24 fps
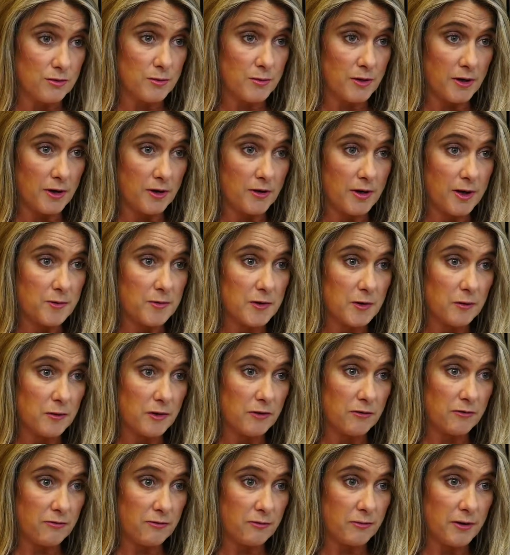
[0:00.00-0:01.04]
program that
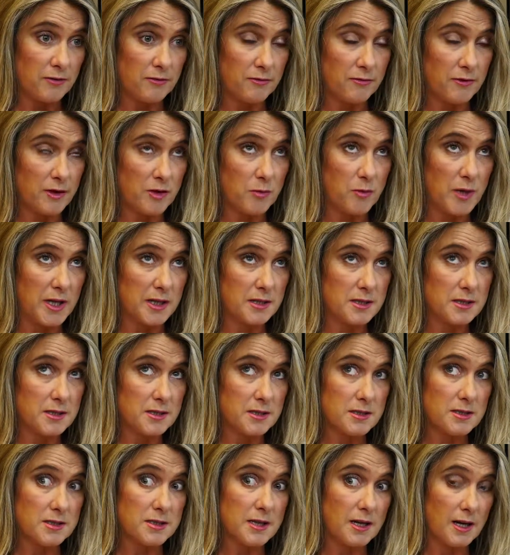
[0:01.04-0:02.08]
we've
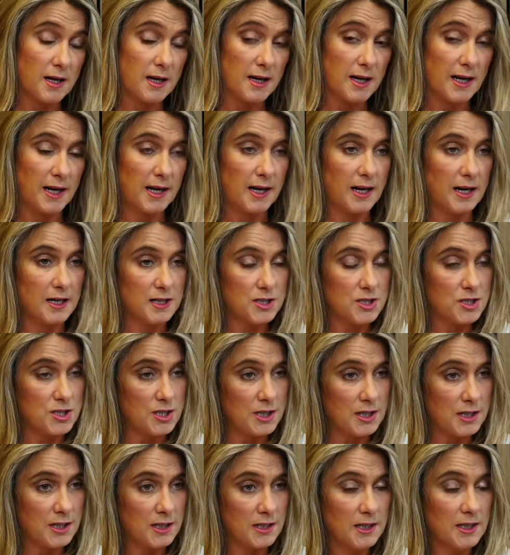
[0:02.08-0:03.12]
commenced late last
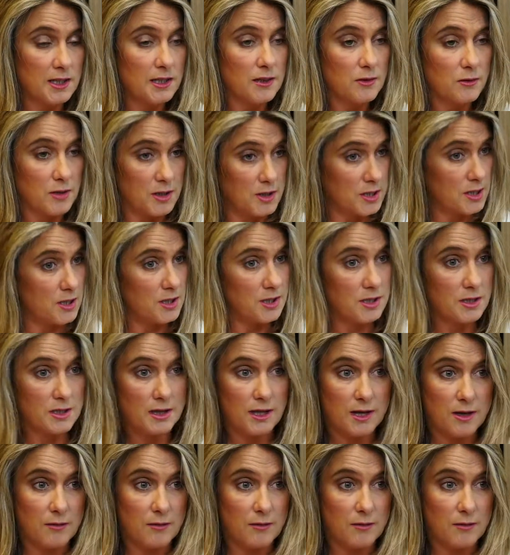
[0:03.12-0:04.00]
year, which